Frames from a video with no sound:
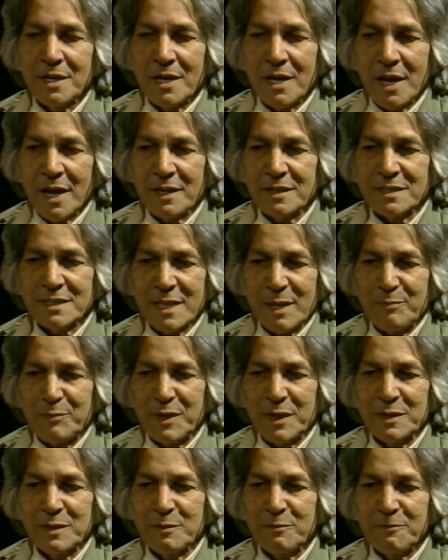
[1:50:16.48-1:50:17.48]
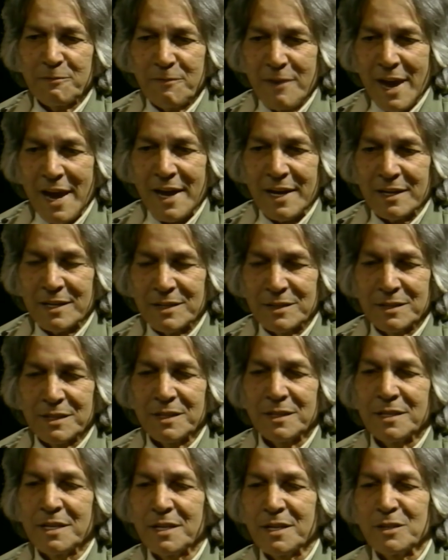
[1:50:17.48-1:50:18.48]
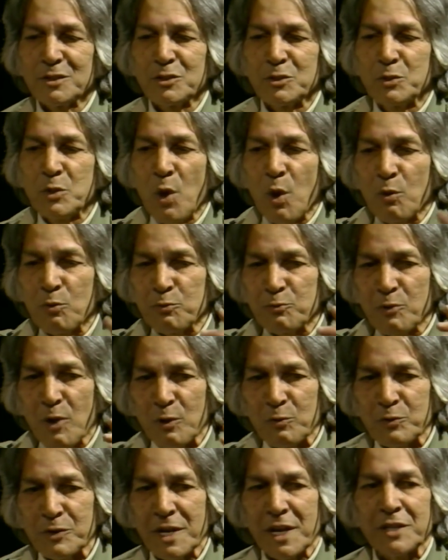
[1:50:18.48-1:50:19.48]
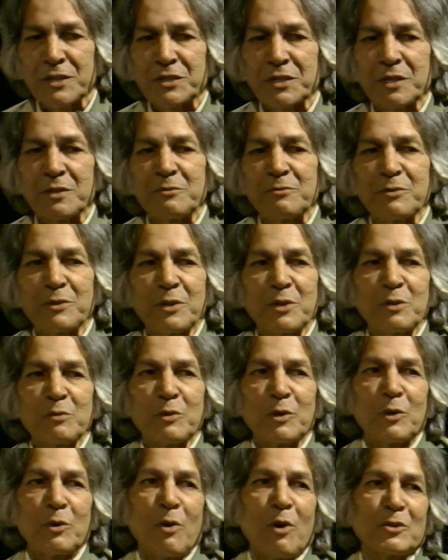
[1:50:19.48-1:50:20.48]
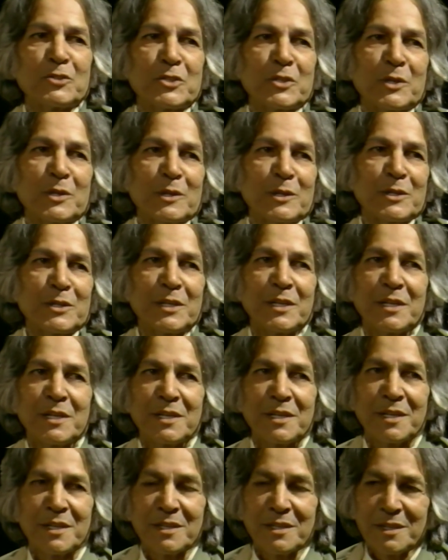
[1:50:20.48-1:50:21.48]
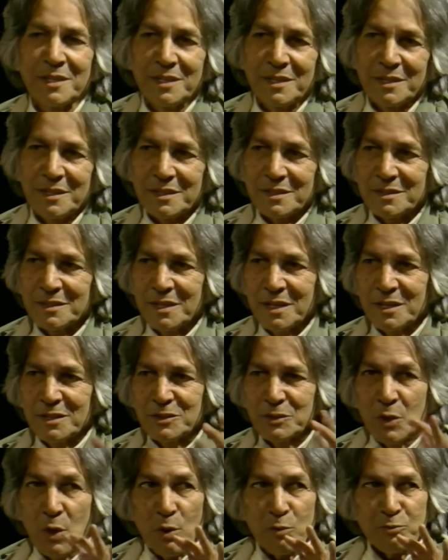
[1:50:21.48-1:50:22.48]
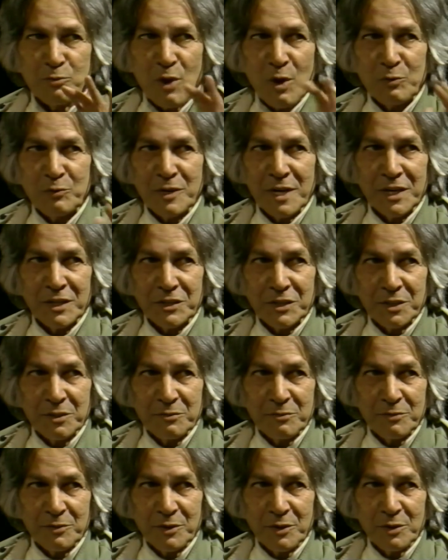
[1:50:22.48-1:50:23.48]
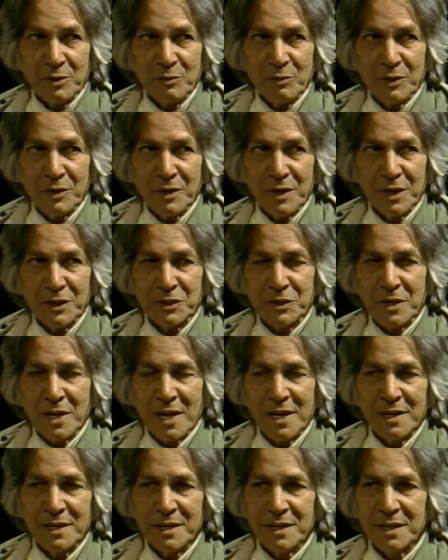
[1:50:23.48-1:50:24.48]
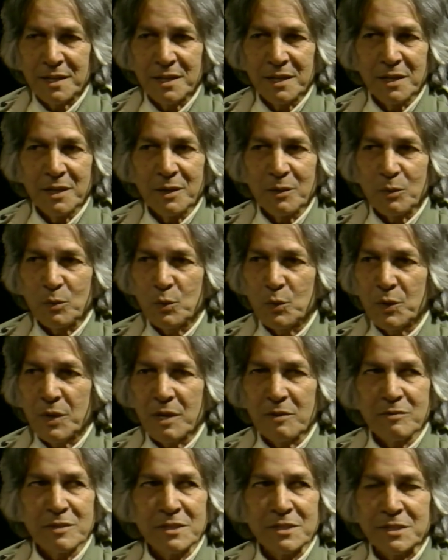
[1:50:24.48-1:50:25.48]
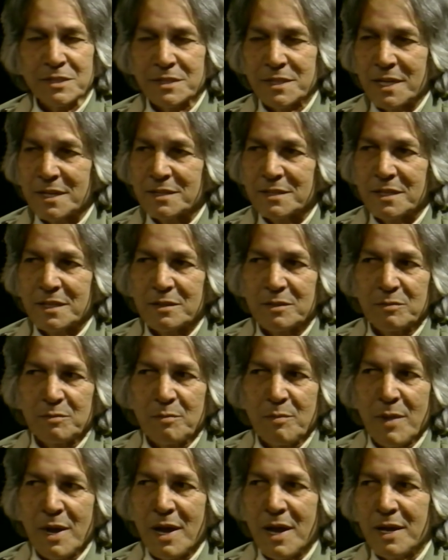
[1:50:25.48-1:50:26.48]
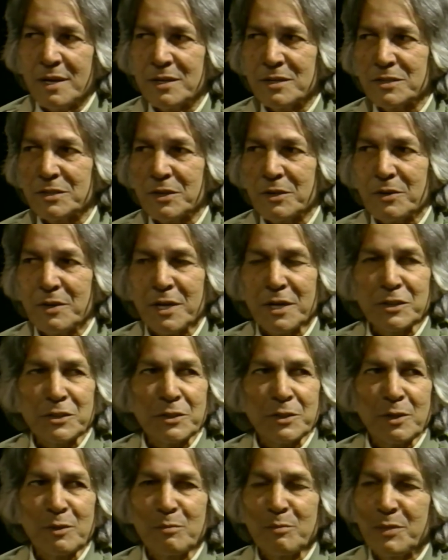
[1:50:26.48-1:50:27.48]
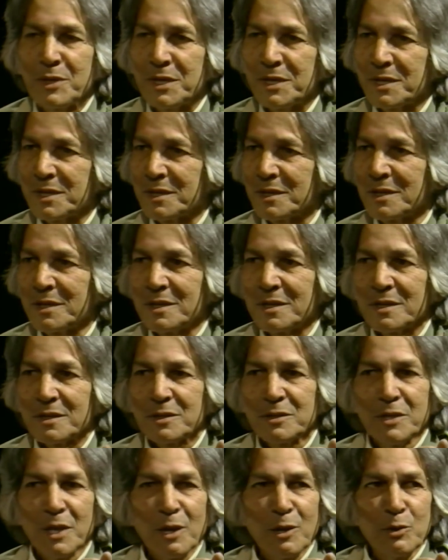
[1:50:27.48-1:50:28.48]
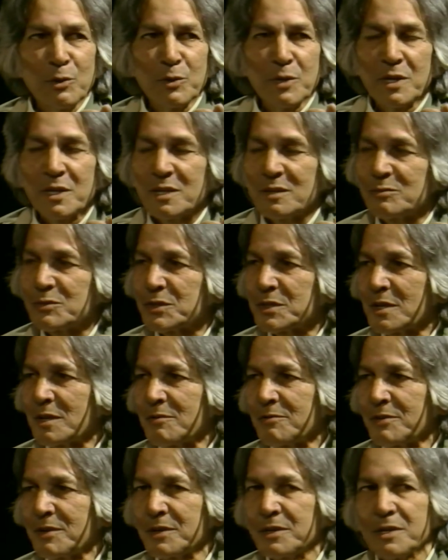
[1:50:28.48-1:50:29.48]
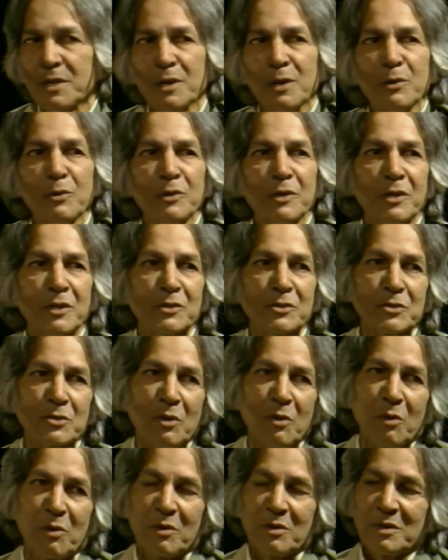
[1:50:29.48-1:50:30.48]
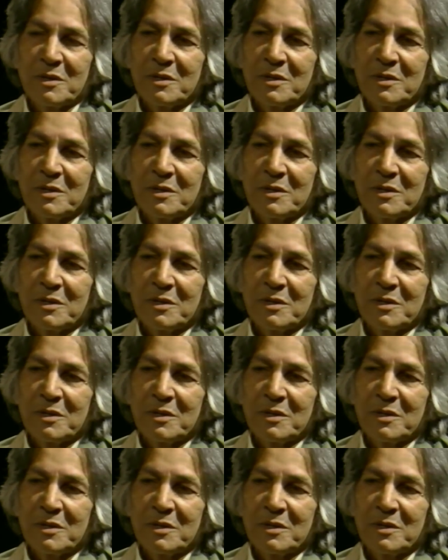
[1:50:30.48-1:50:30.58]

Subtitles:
accepting the fact that there is no foundation for your logical thinking. There is no foundation for your rationality. Whoever said that man is a rational being deluded himself and deluded us all.